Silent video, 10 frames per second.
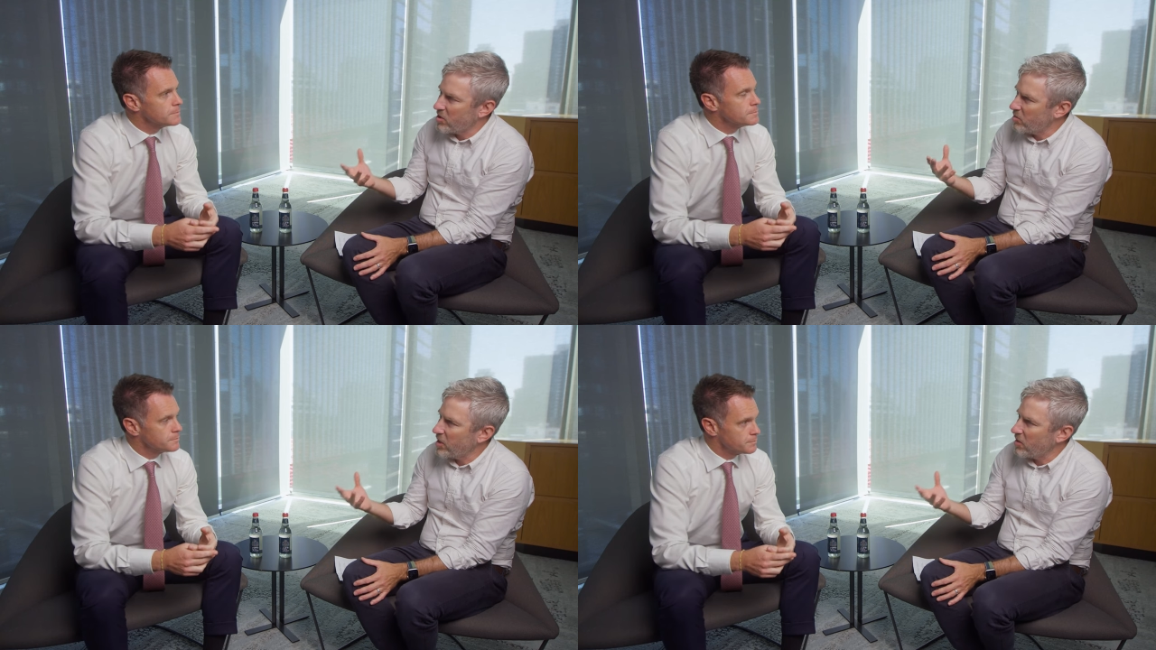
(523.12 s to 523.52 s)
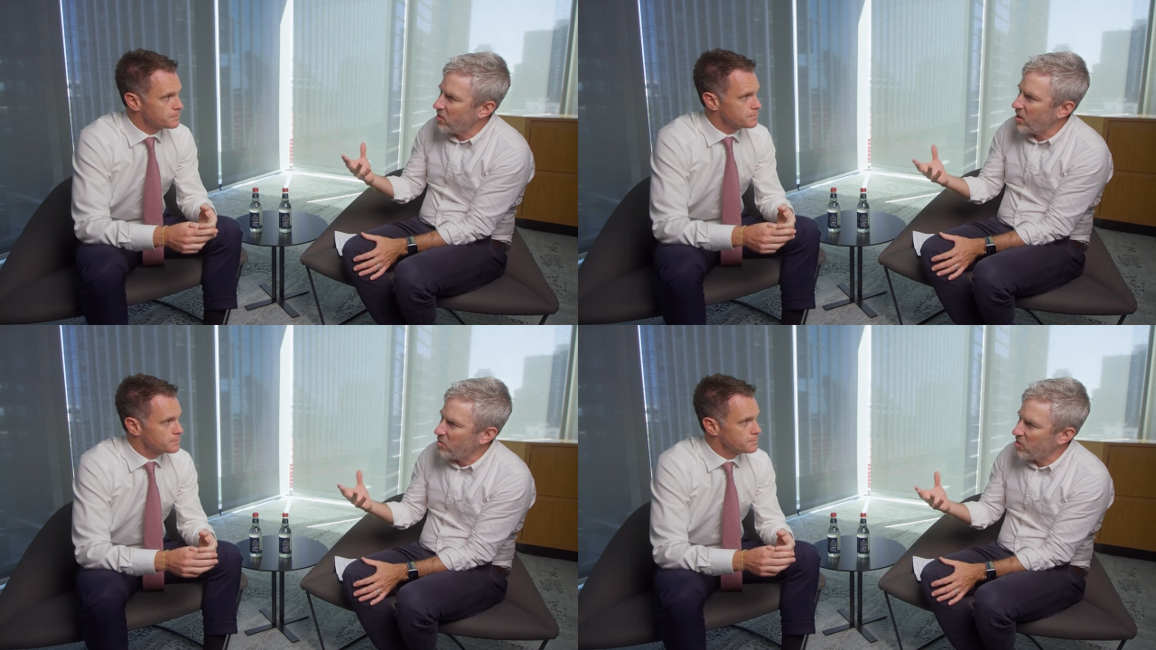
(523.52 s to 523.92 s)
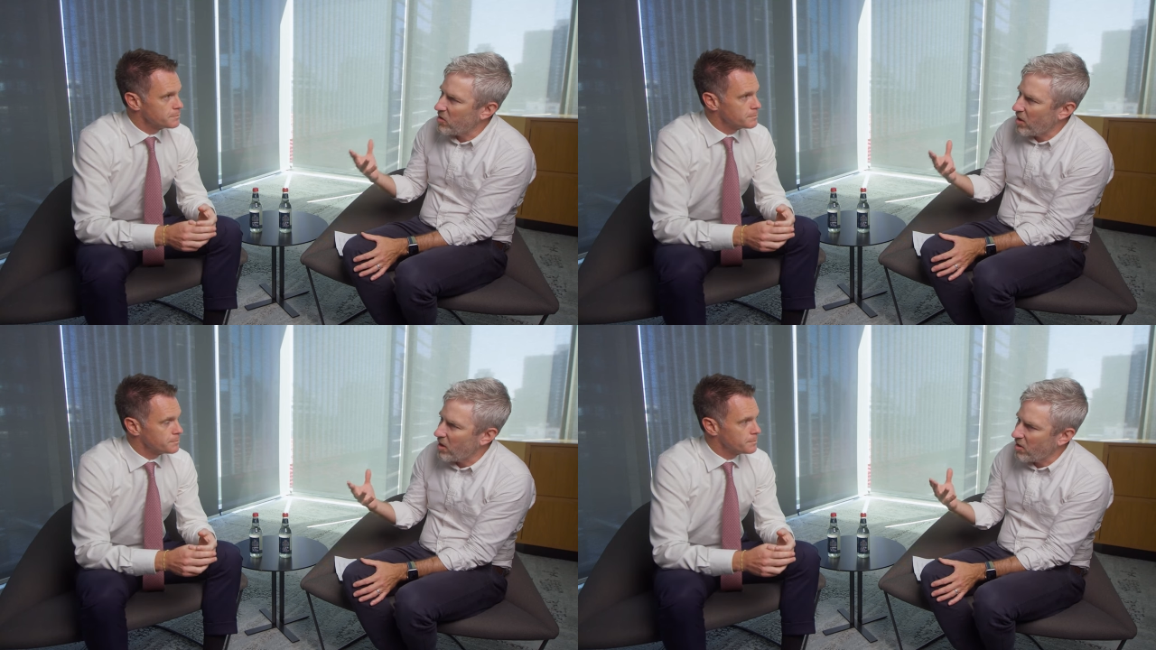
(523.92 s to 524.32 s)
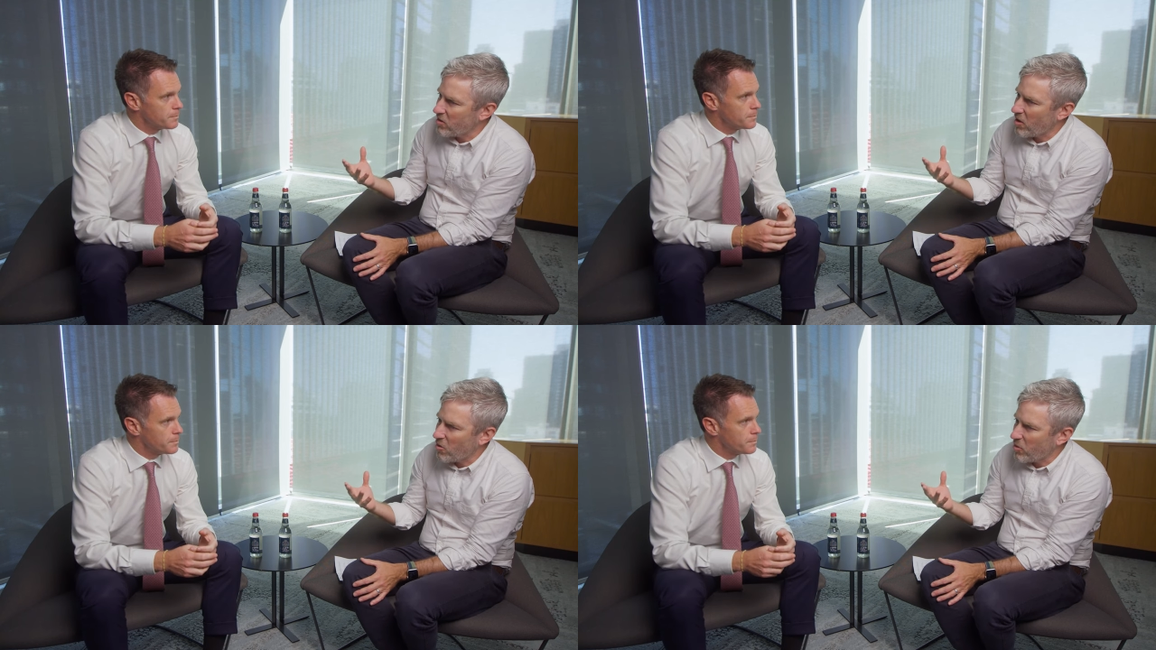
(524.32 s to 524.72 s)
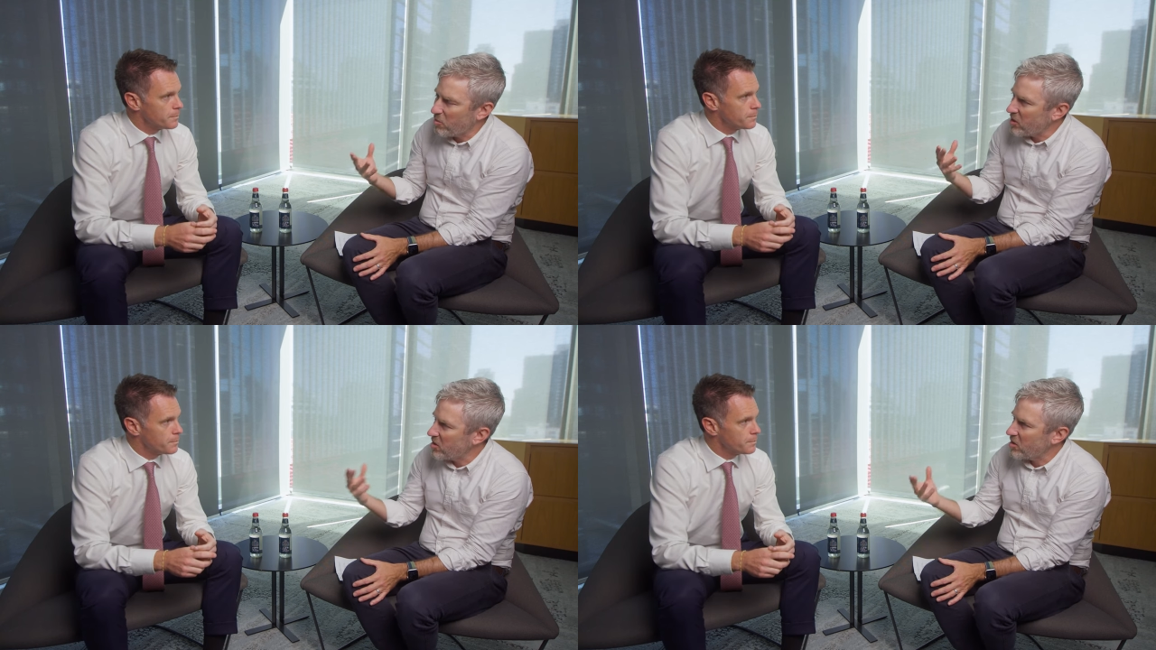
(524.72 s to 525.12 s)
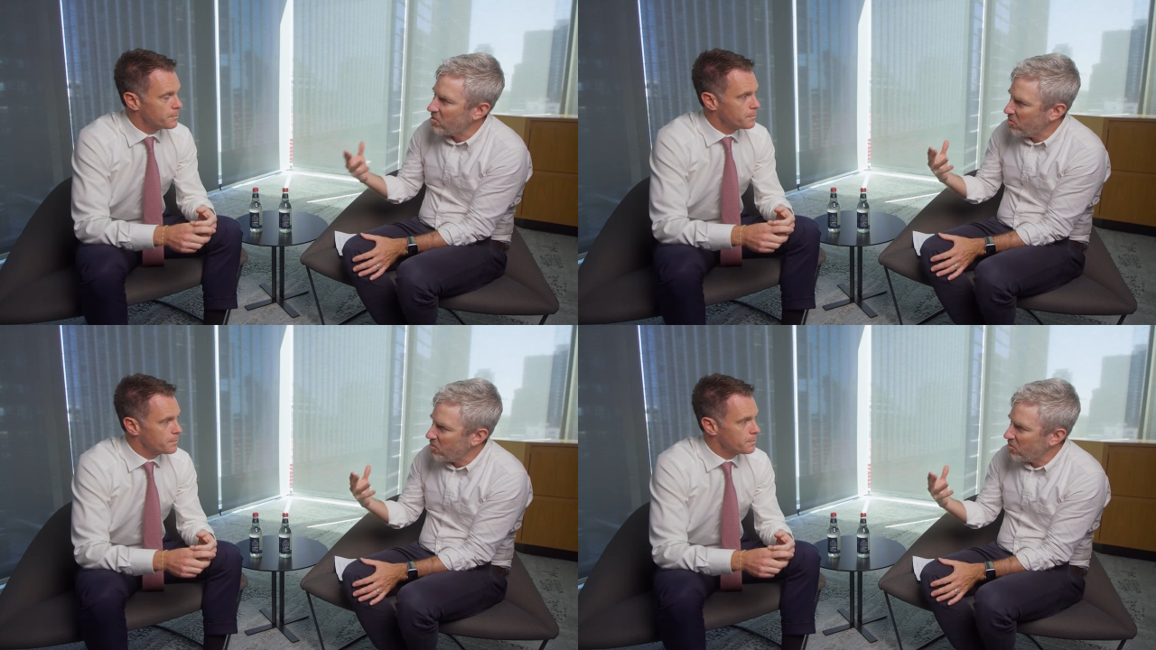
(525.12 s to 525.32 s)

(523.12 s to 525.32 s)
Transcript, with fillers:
Speaker 1: to me seems uh, as though we're missing